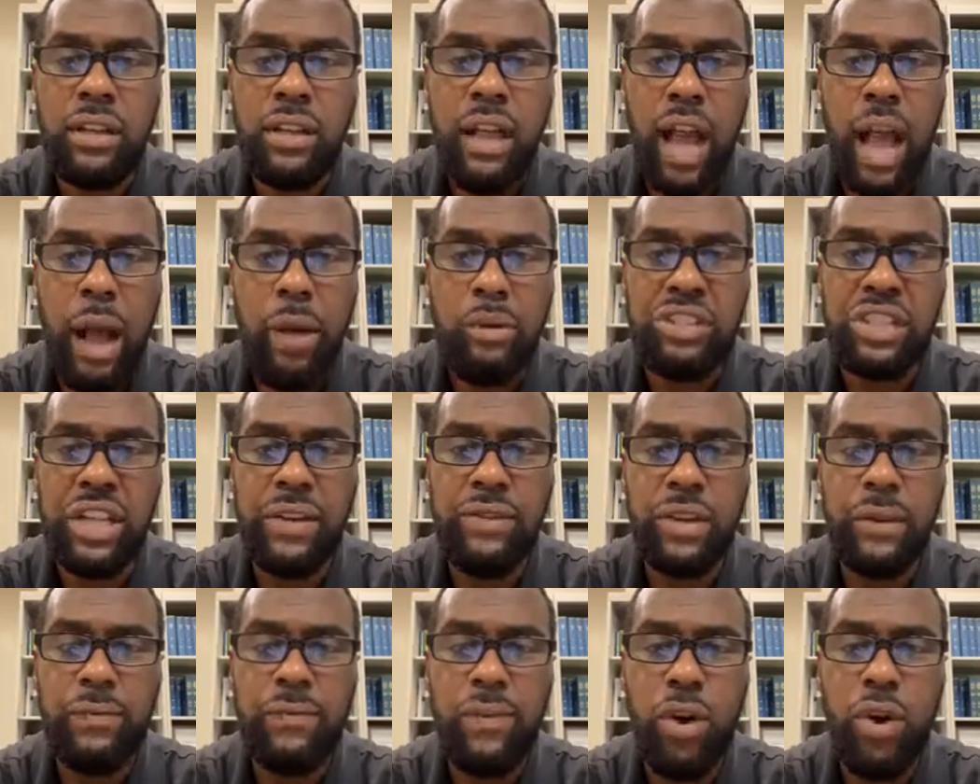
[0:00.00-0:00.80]
I was
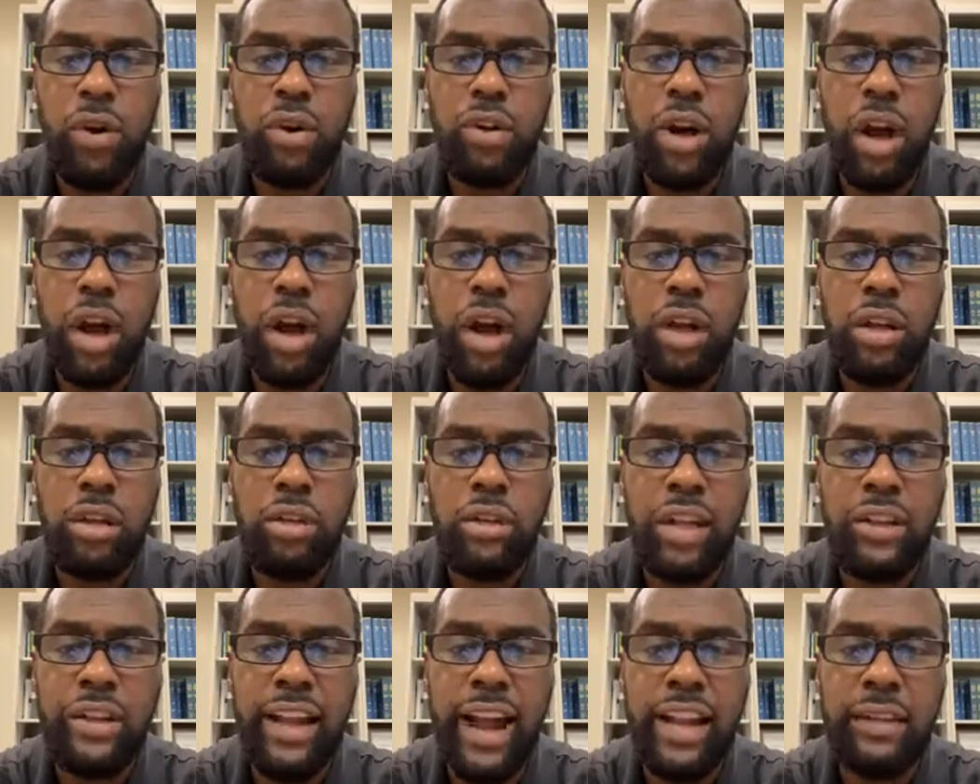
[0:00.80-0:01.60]
given a phone call,
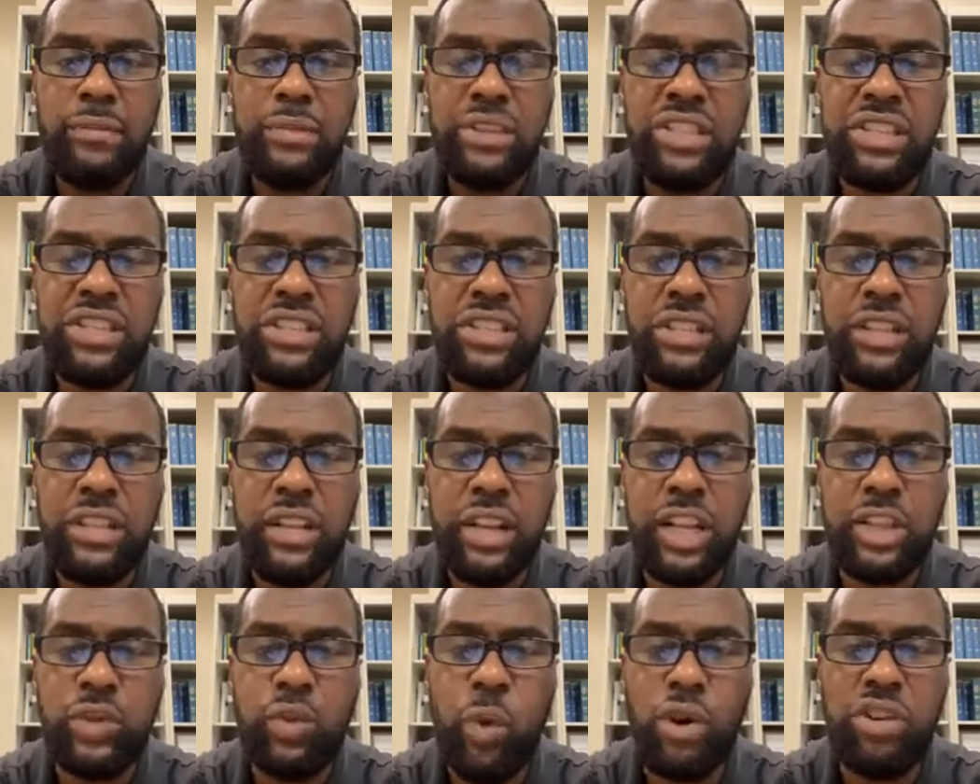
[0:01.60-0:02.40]
anonymous,
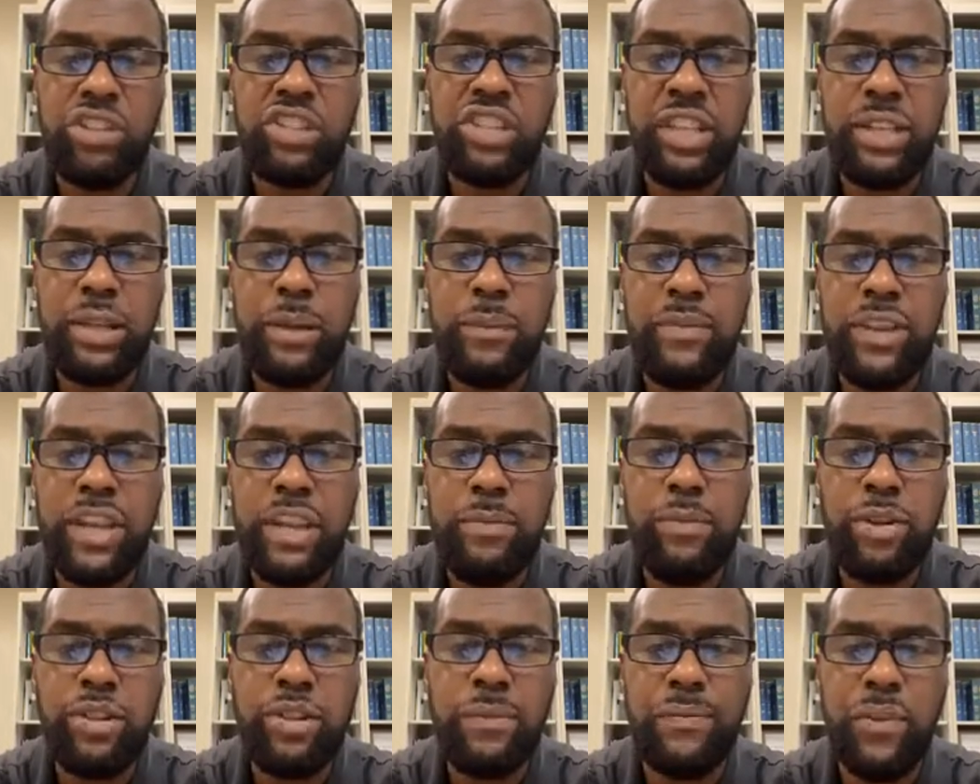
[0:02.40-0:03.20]
headquarters DMV,
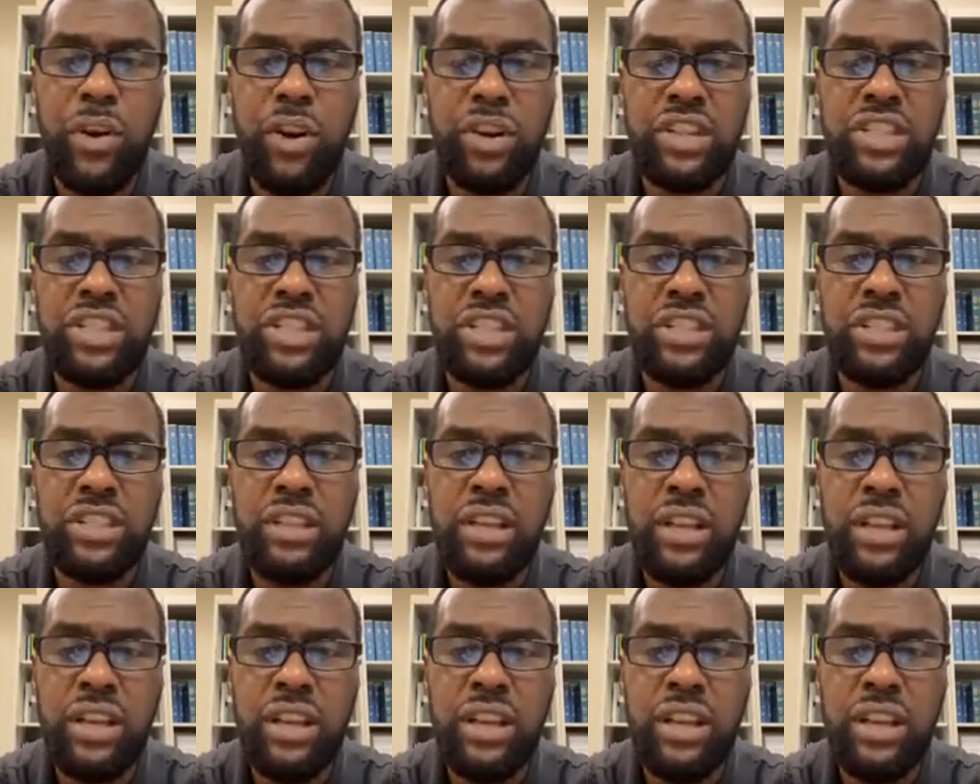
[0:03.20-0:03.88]
Brendan Ferguson,